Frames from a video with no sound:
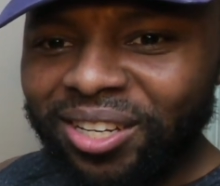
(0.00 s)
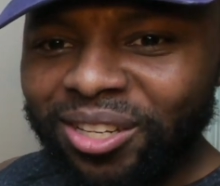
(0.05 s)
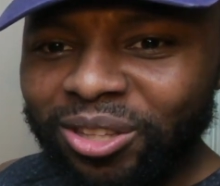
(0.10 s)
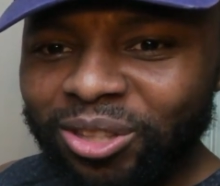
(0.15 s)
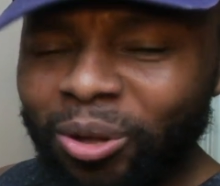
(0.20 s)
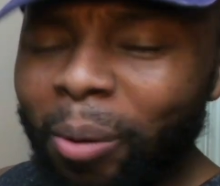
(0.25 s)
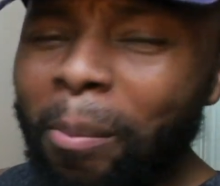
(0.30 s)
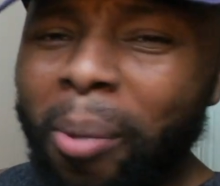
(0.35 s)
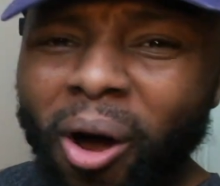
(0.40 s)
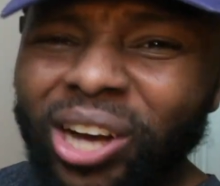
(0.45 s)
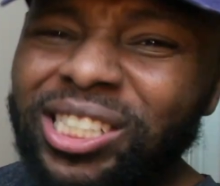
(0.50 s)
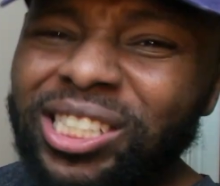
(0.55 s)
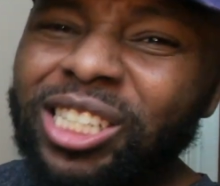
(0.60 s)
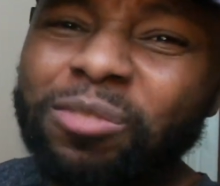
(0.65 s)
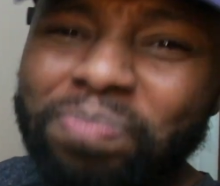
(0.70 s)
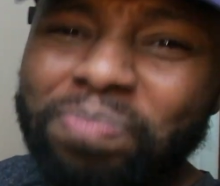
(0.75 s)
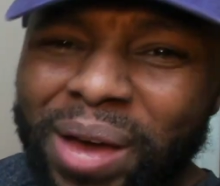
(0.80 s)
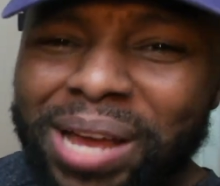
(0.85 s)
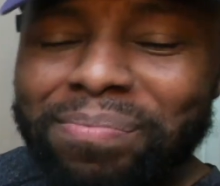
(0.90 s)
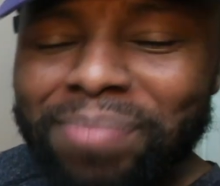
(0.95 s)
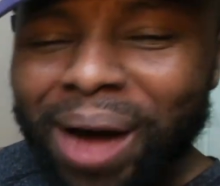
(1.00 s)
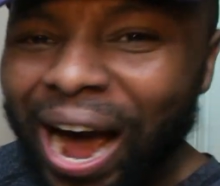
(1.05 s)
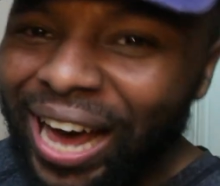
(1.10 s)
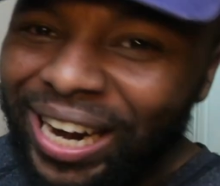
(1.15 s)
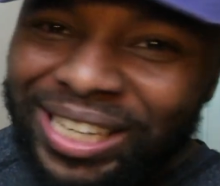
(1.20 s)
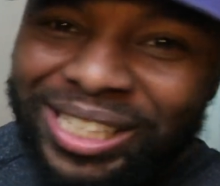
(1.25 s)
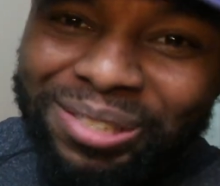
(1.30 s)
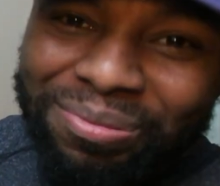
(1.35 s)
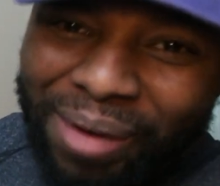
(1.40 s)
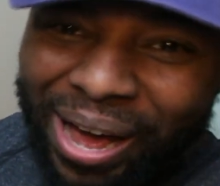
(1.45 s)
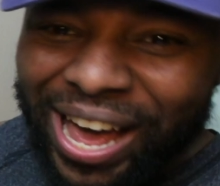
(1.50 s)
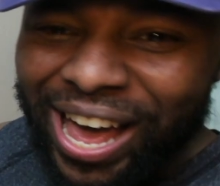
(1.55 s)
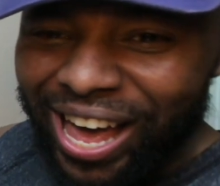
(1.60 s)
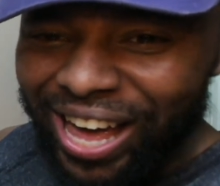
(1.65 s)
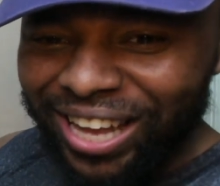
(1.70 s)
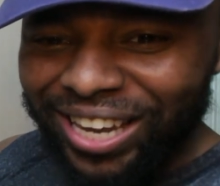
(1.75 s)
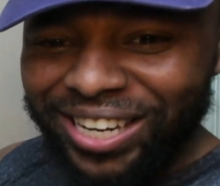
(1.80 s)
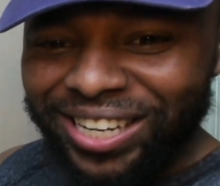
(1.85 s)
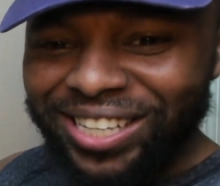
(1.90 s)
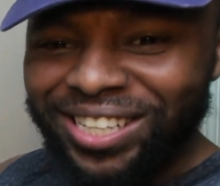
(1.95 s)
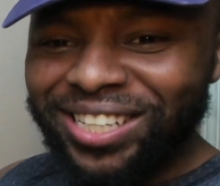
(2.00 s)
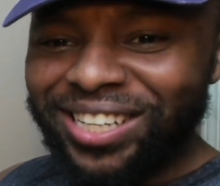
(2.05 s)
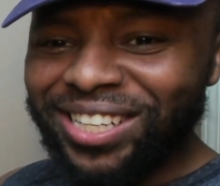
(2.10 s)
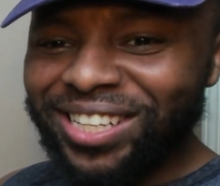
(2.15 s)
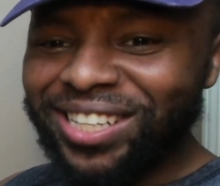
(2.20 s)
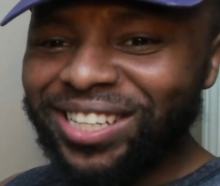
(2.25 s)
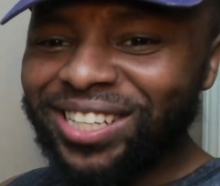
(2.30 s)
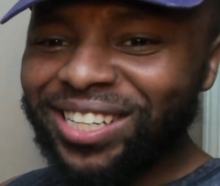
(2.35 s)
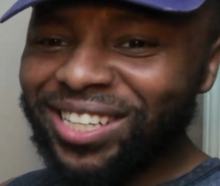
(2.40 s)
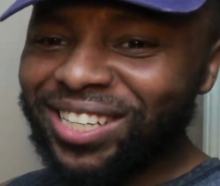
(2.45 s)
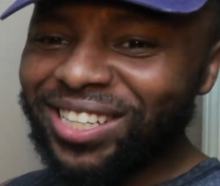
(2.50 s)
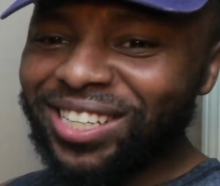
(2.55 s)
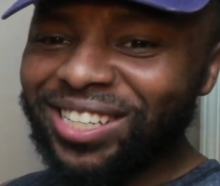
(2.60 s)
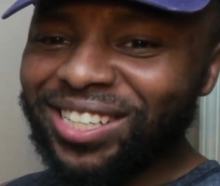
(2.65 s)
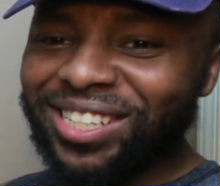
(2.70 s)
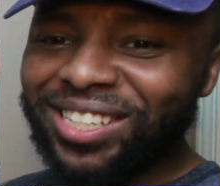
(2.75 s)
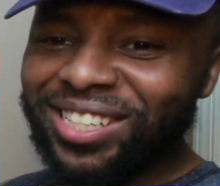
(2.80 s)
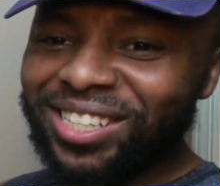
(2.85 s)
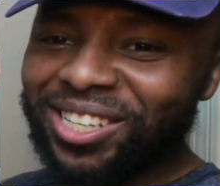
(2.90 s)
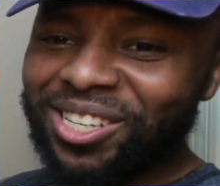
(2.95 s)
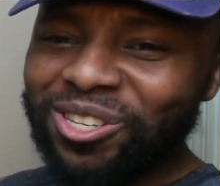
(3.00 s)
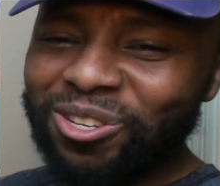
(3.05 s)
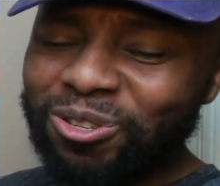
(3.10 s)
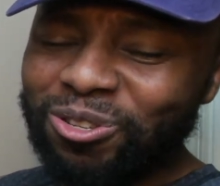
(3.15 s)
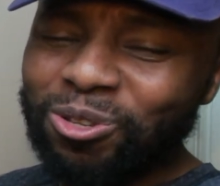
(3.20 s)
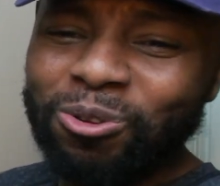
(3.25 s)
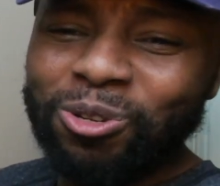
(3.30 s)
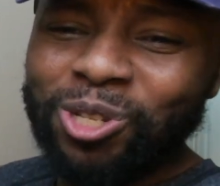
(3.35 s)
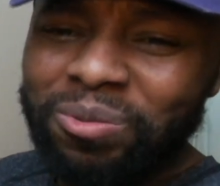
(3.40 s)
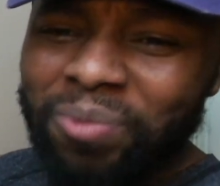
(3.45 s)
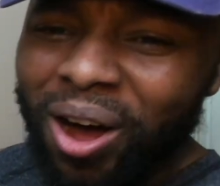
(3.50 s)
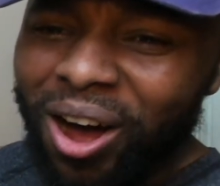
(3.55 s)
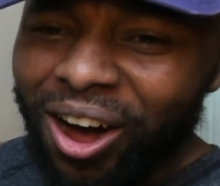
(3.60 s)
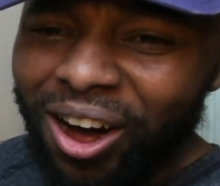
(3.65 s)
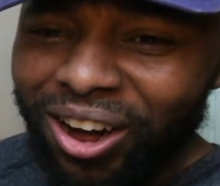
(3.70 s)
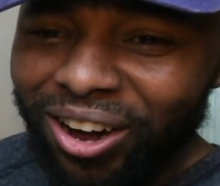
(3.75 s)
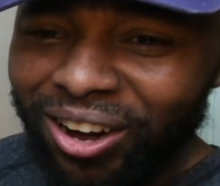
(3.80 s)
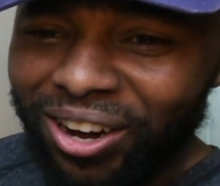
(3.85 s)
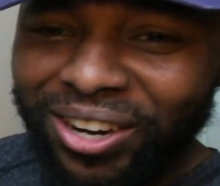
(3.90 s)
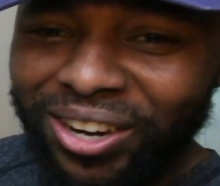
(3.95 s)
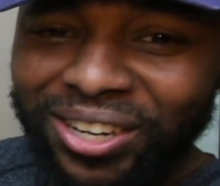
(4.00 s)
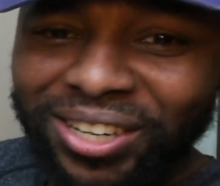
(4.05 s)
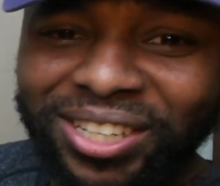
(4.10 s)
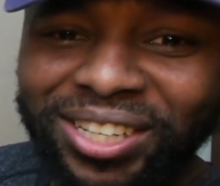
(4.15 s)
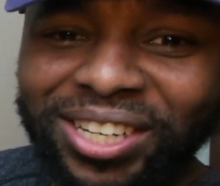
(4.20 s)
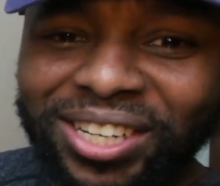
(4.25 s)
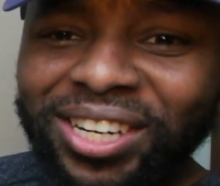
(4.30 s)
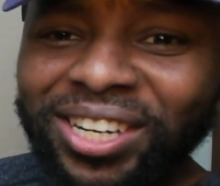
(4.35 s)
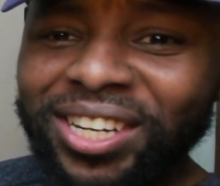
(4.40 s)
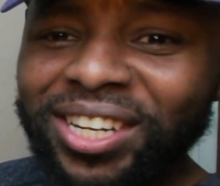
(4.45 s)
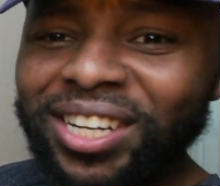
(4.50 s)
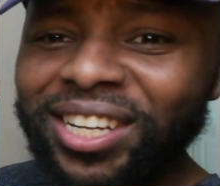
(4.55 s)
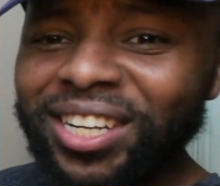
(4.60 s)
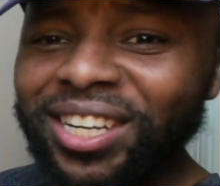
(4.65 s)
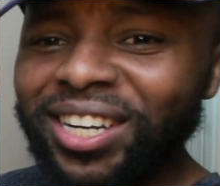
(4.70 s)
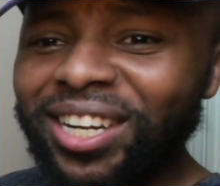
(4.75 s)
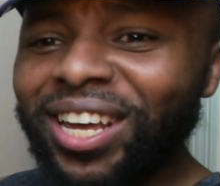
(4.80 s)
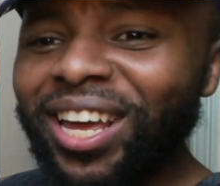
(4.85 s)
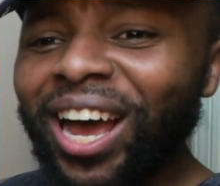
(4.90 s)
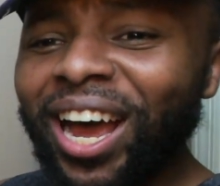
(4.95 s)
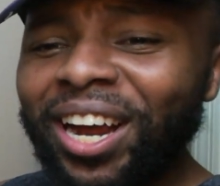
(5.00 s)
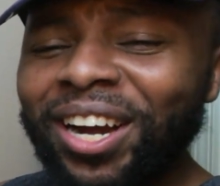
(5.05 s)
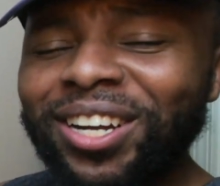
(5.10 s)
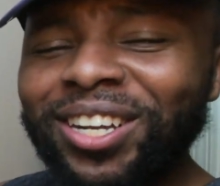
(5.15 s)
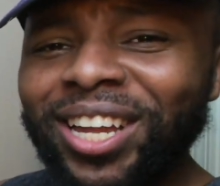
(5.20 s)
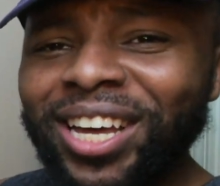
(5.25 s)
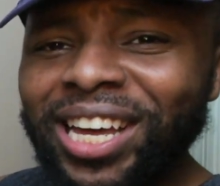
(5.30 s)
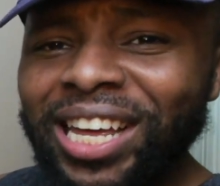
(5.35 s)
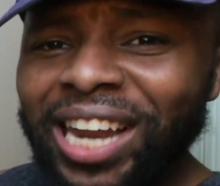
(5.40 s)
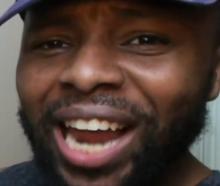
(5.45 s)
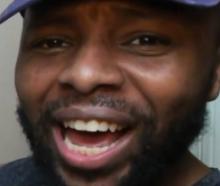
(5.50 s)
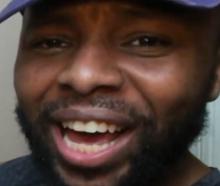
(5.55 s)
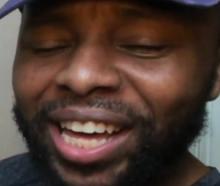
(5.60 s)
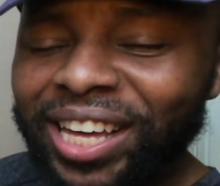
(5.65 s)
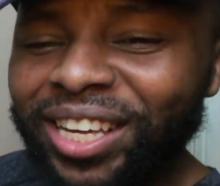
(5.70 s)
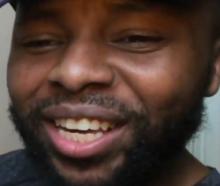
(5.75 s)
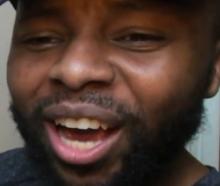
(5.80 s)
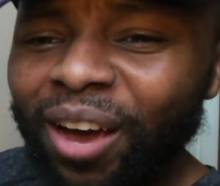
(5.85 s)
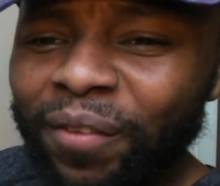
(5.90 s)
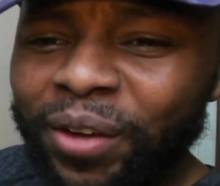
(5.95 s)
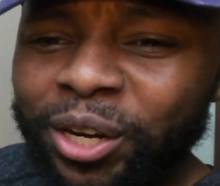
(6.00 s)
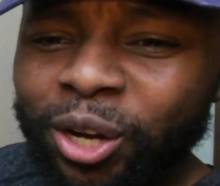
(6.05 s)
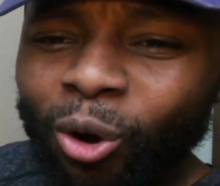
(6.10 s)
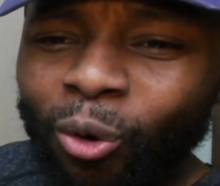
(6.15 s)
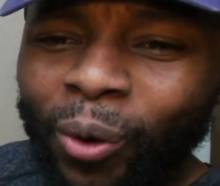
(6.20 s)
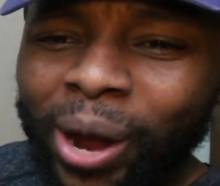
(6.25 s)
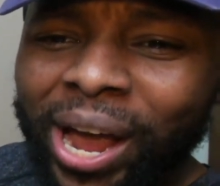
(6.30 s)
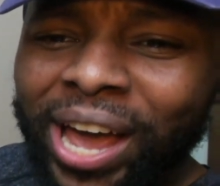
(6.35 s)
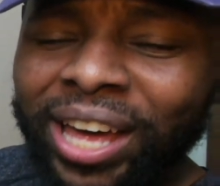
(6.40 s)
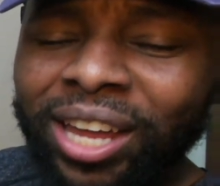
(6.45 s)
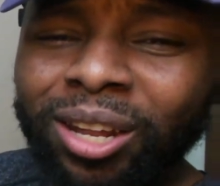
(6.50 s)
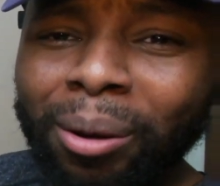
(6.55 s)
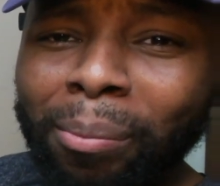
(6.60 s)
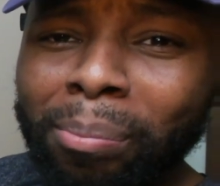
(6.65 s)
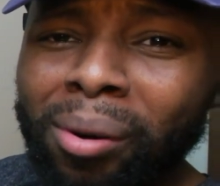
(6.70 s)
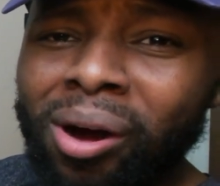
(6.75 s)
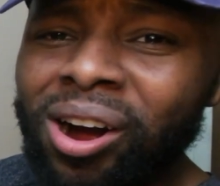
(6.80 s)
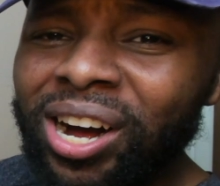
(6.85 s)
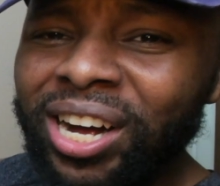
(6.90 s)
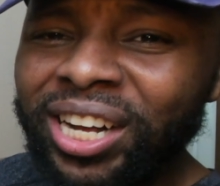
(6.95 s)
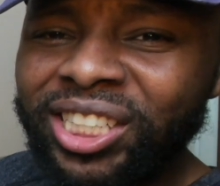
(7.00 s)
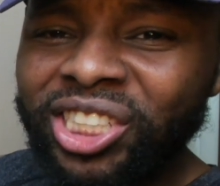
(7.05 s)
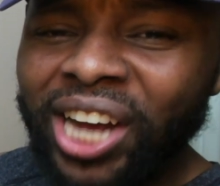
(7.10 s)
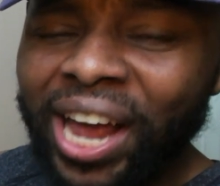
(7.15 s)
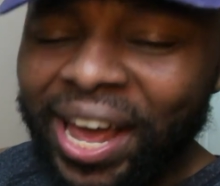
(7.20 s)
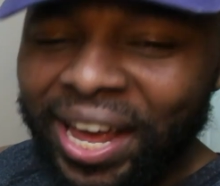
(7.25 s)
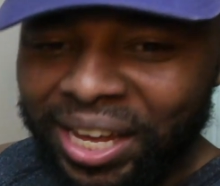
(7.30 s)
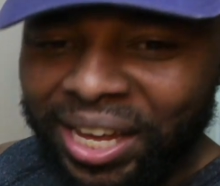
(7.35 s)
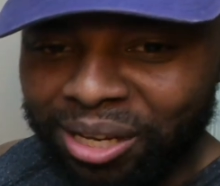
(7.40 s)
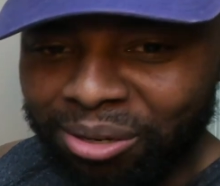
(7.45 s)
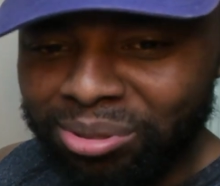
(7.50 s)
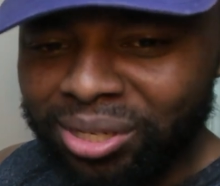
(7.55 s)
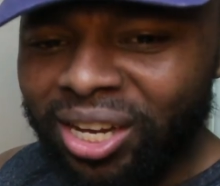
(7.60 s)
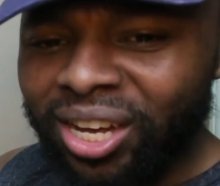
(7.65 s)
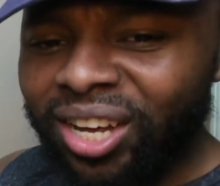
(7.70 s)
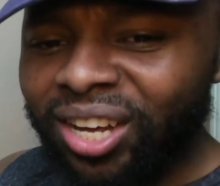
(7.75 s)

Them boys is big bodies, man. You too small. They out here looking like Kevin Durant and LeBron James.